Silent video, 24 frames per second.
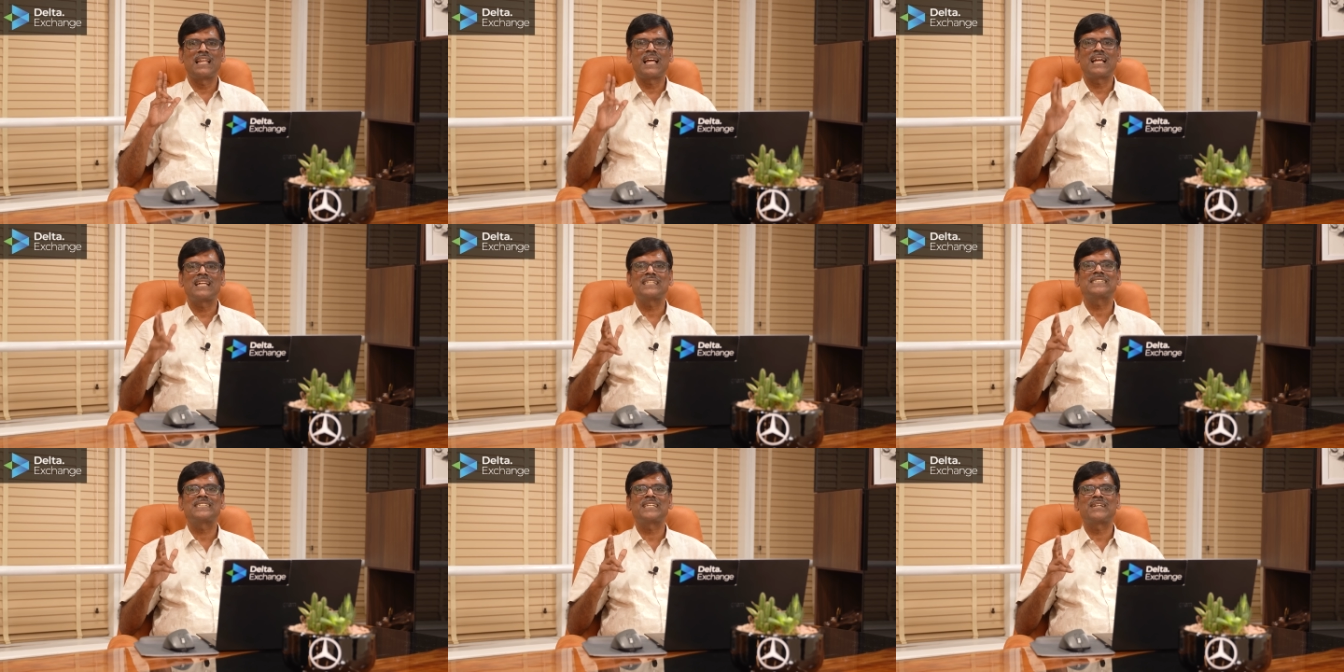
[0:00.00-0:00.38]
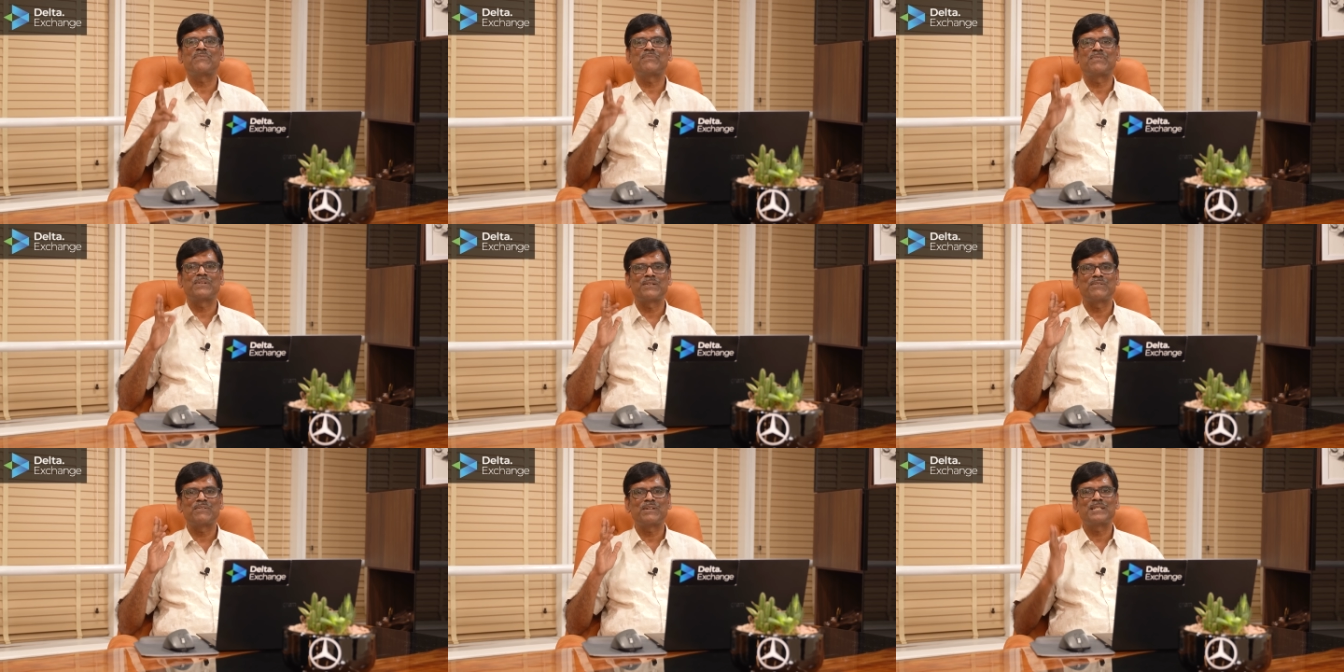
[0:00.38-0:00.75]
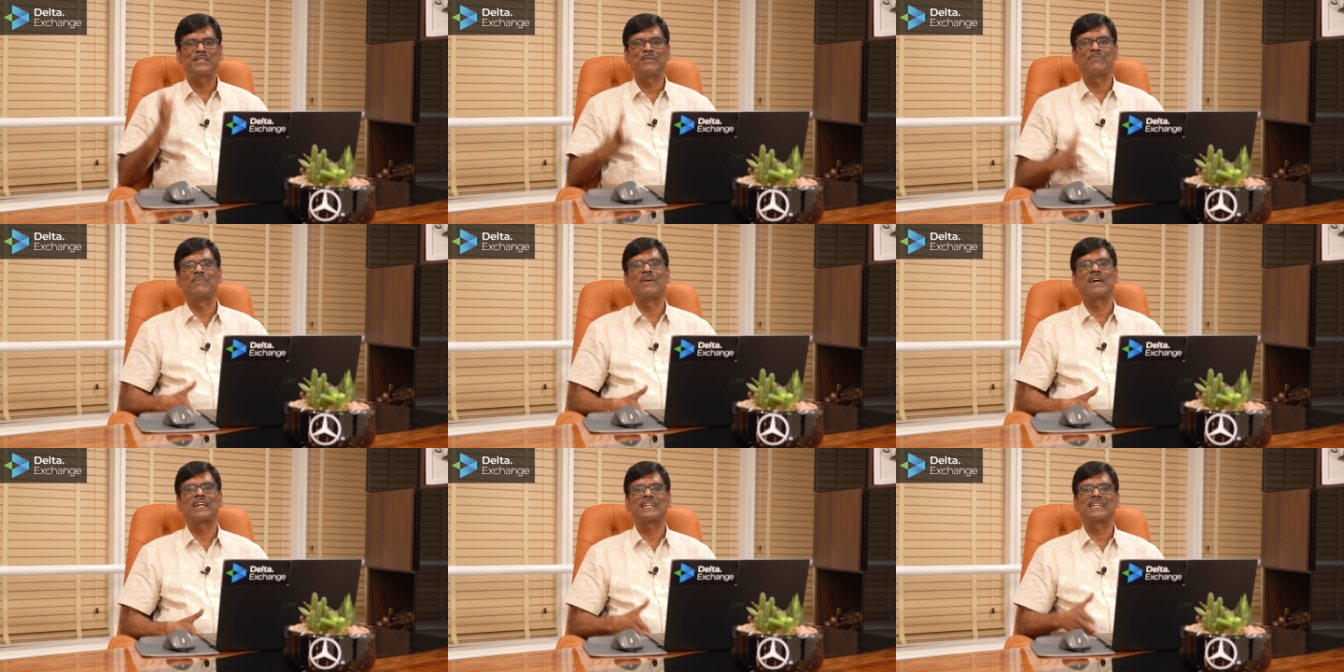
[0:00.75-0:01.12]
last half an hour
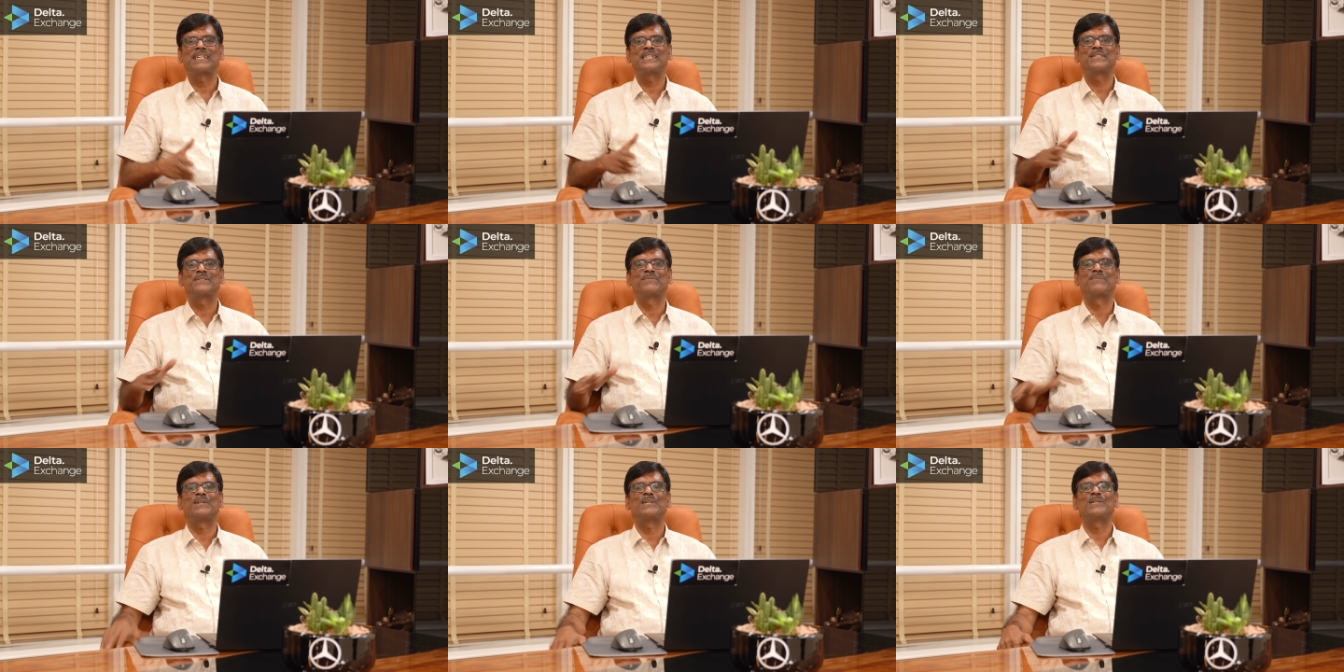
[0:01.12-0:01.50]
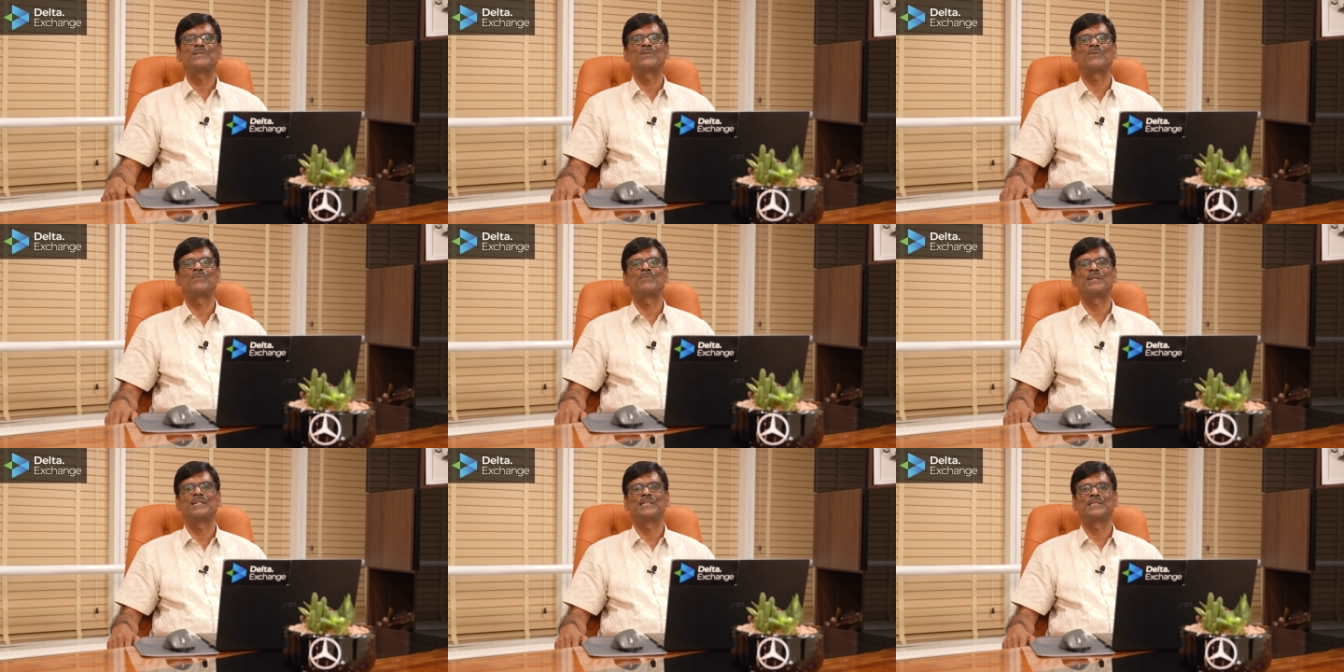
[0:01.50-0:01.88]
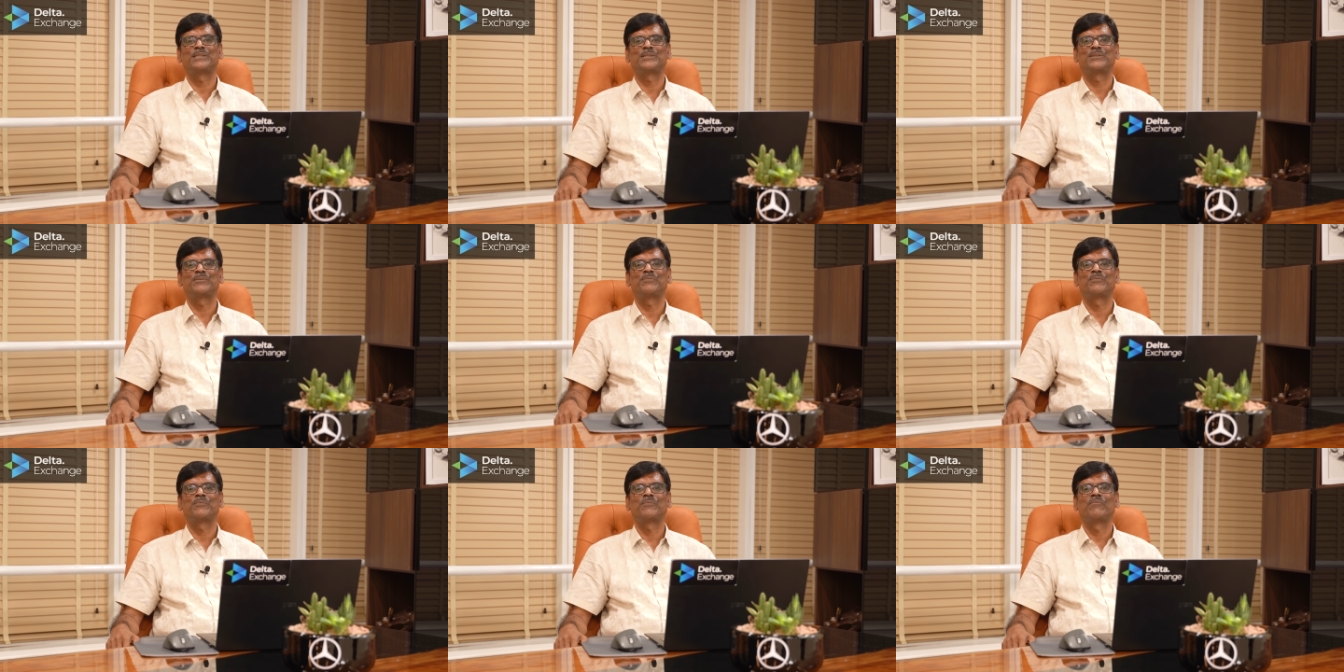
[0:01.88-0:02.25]
the markets fell so
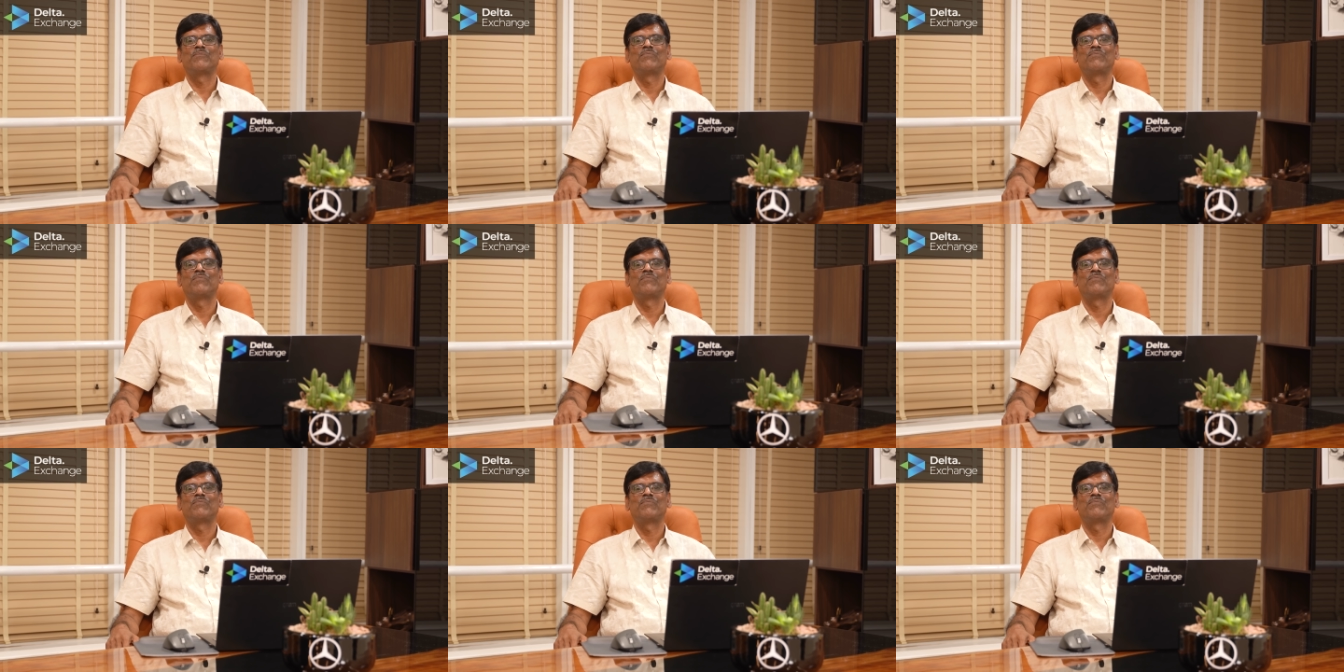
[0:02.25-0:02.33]
much.